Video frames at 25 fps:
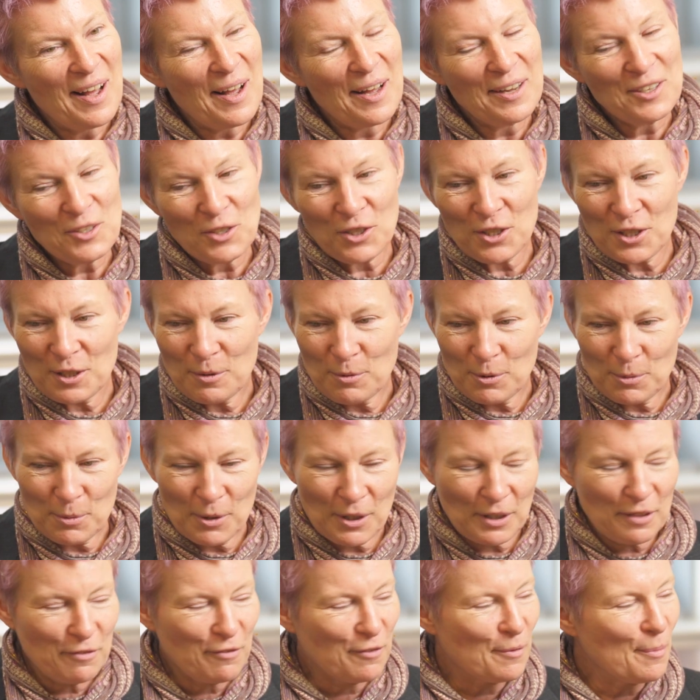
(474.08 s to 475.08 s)
and she was
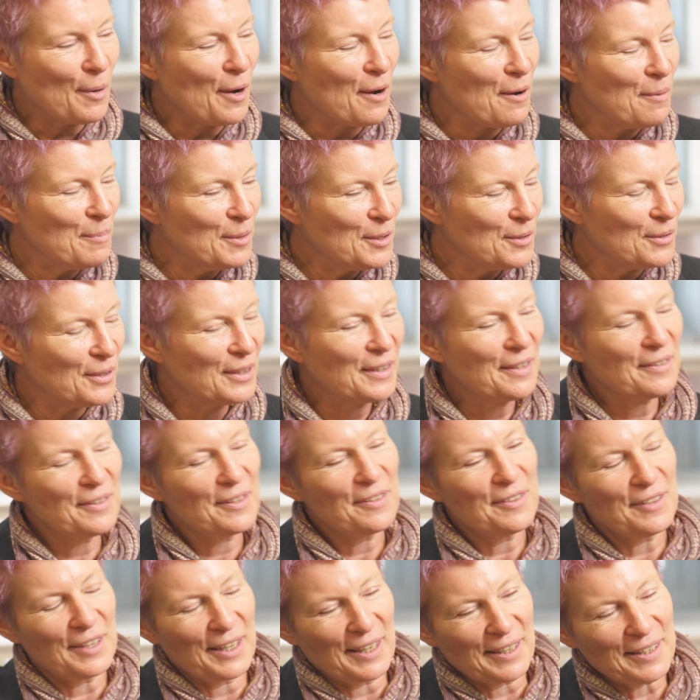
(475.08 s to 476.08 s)
working from home and doing
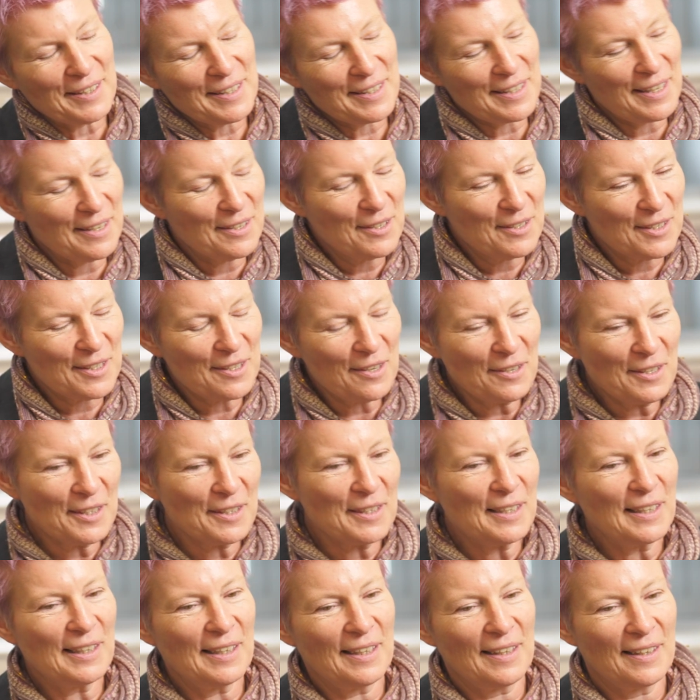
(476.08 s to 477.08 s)
other things. And
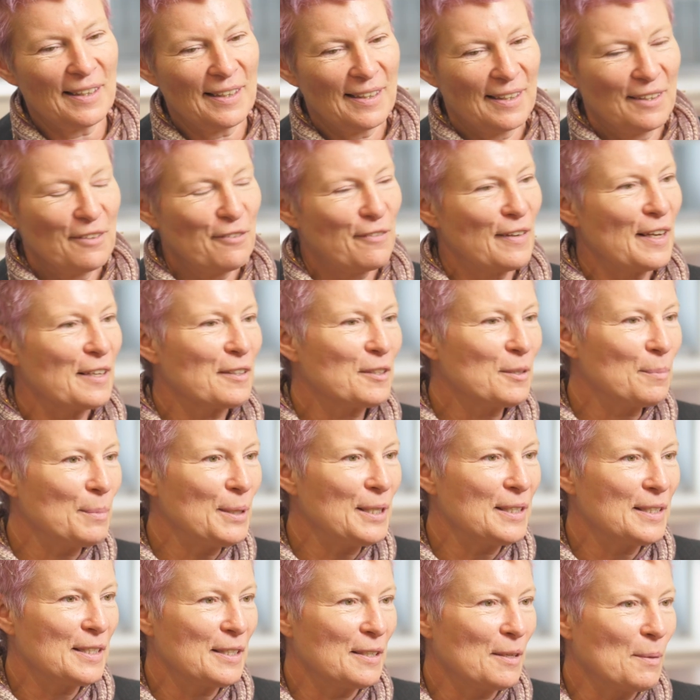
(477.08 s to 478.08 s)
suddenly
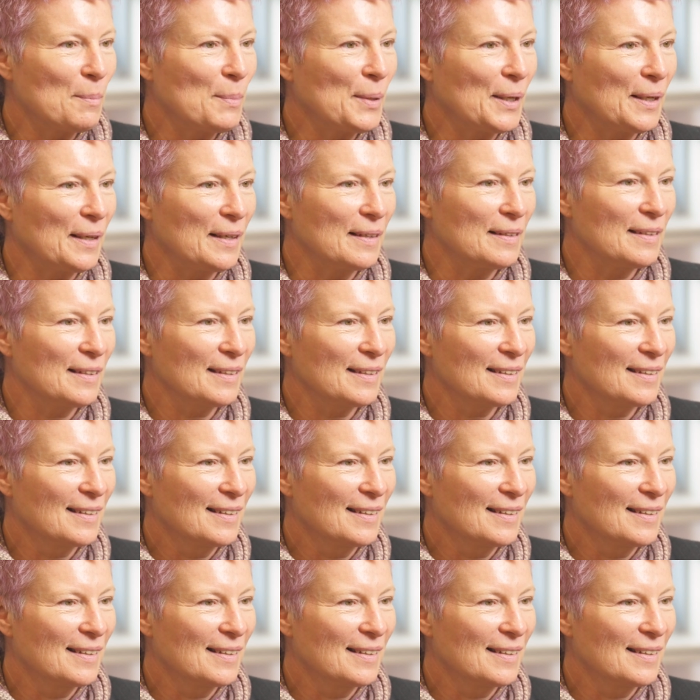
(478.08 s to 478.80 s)
flexibility appeared.